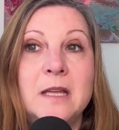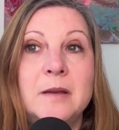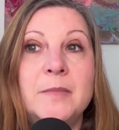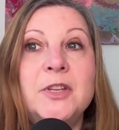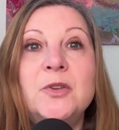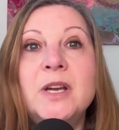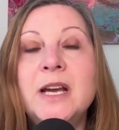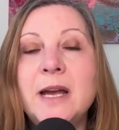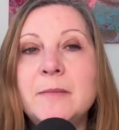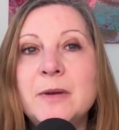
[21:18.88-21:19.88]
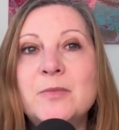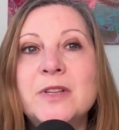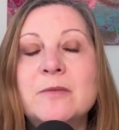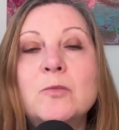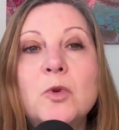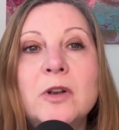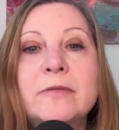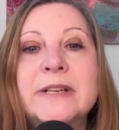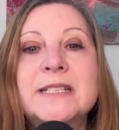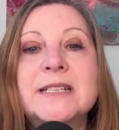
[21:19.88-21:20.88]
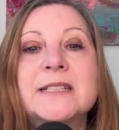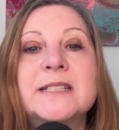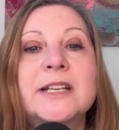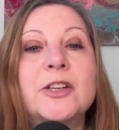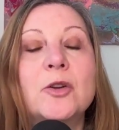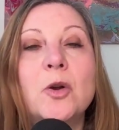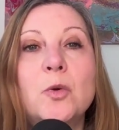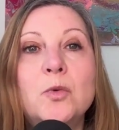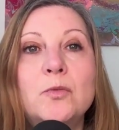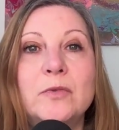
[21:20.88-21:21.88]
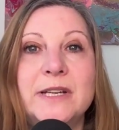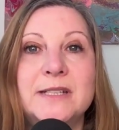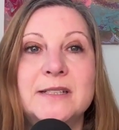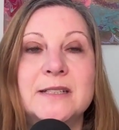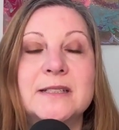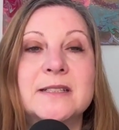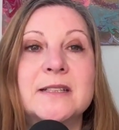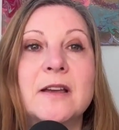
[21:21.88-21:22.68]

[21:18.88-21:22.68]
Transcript: But you can come up with more reasons and your own reasons